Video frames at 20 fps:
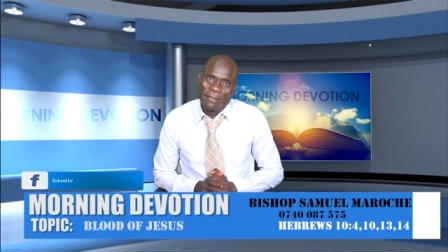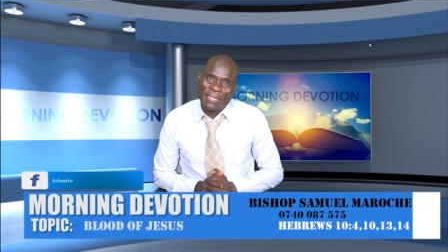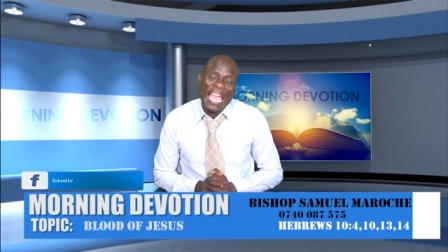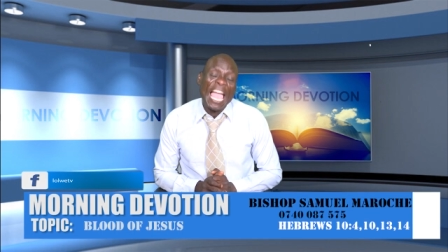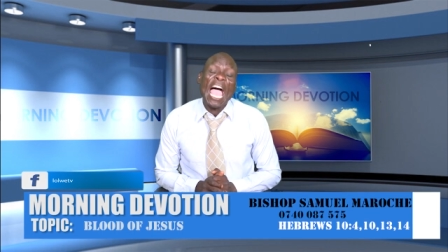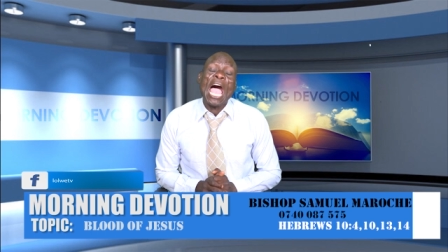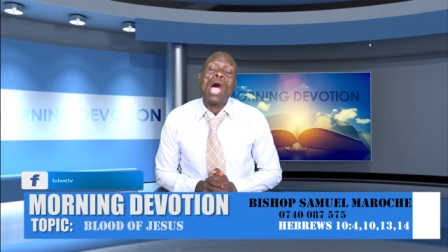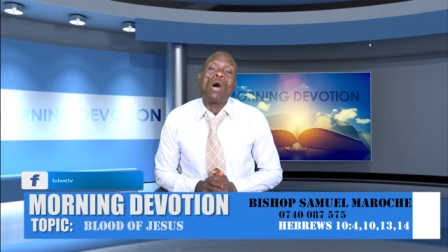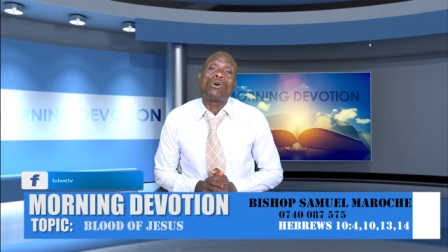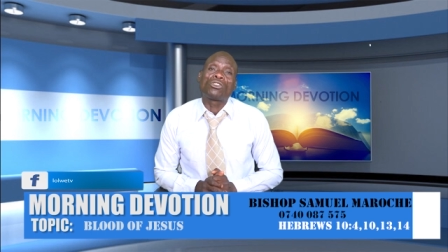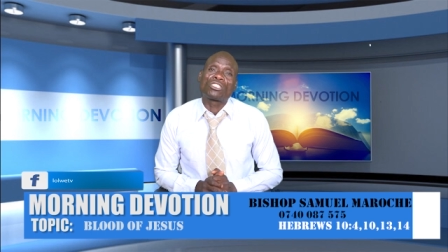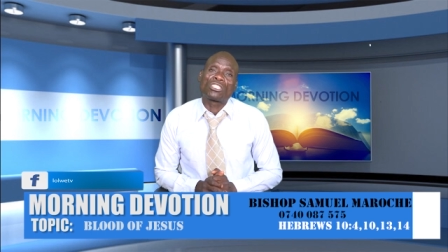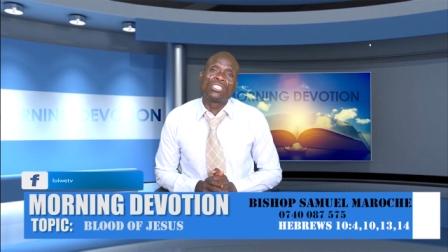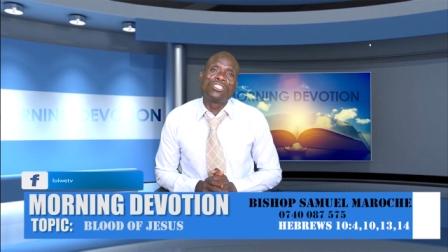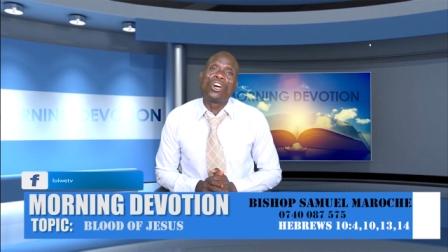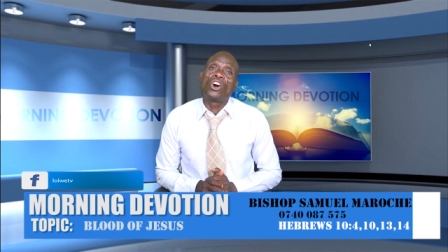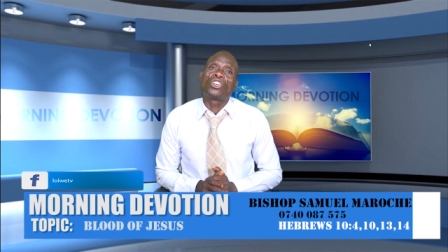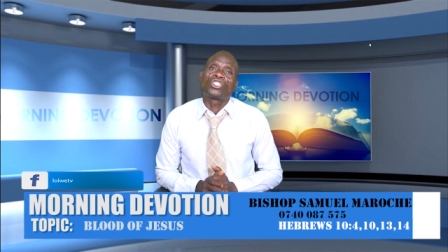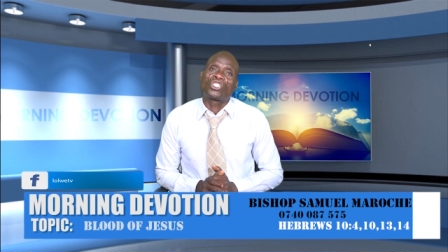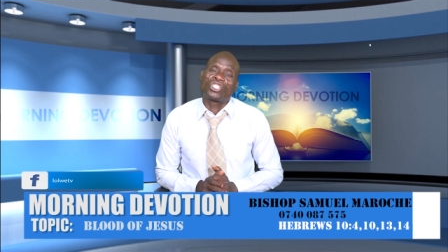there
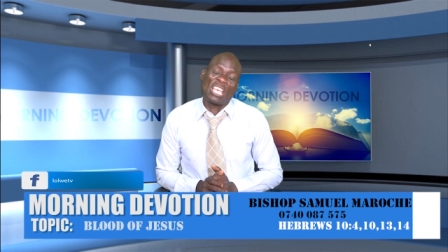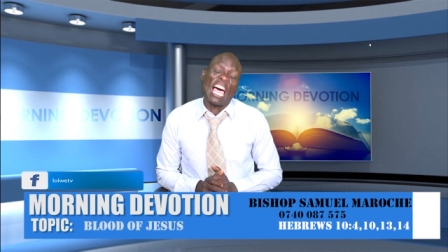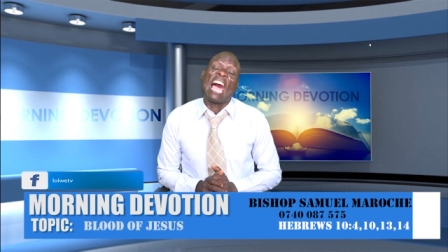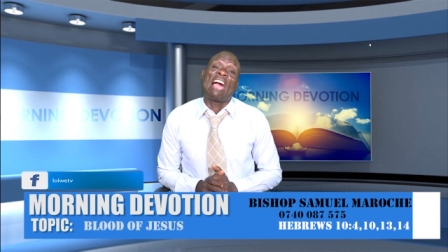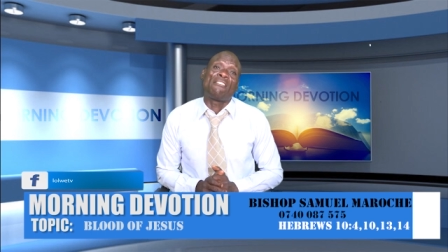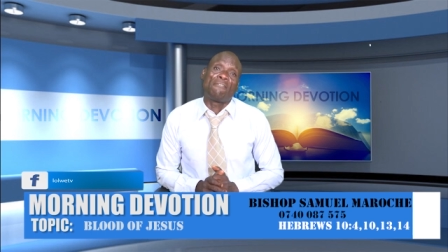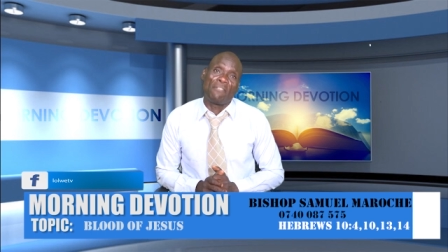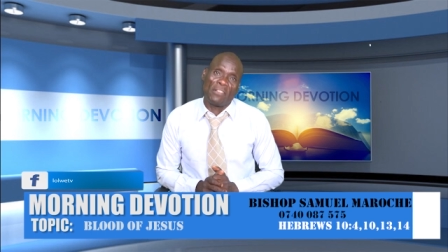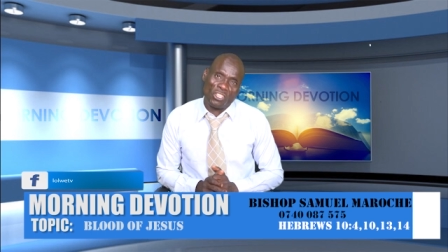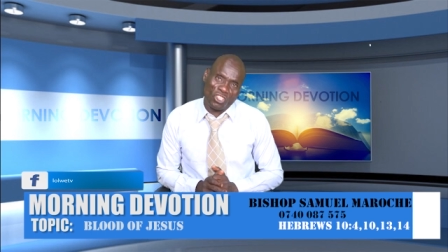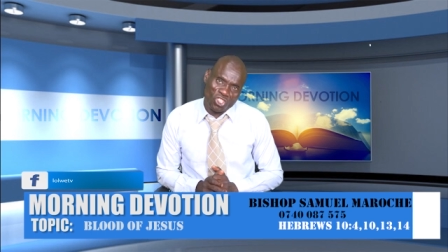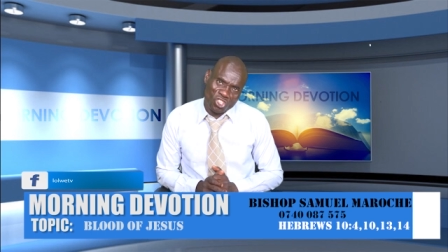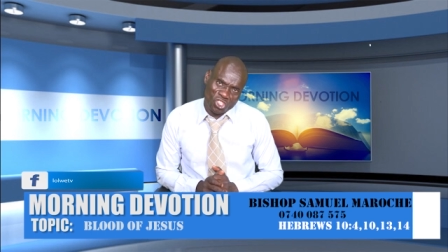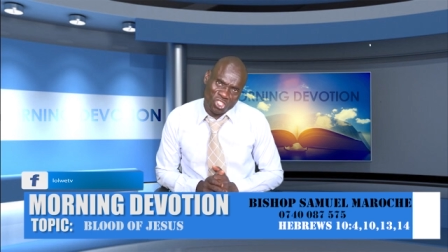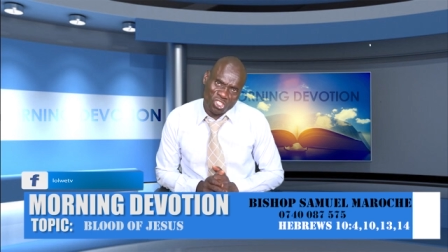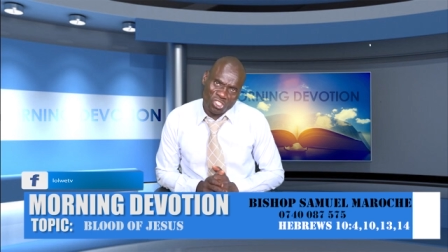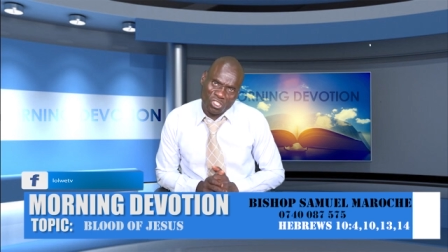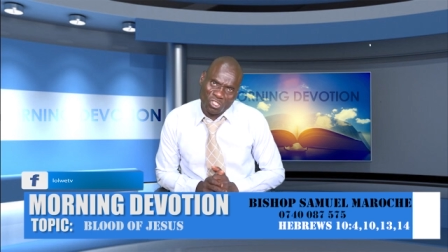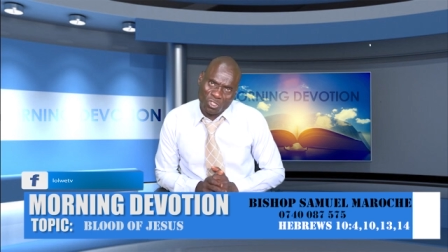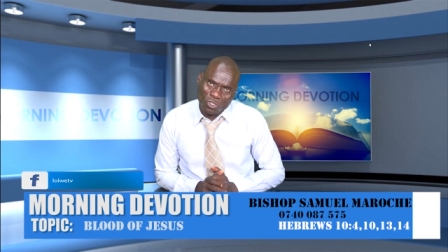was no
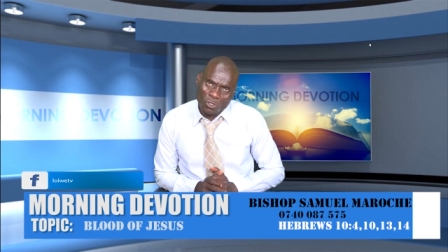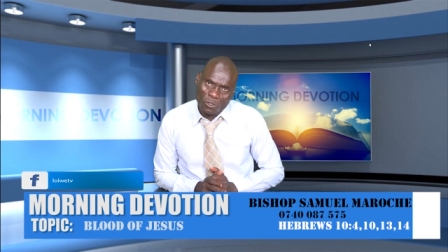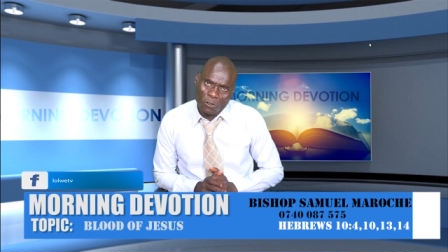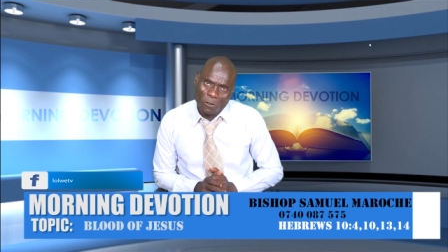salvage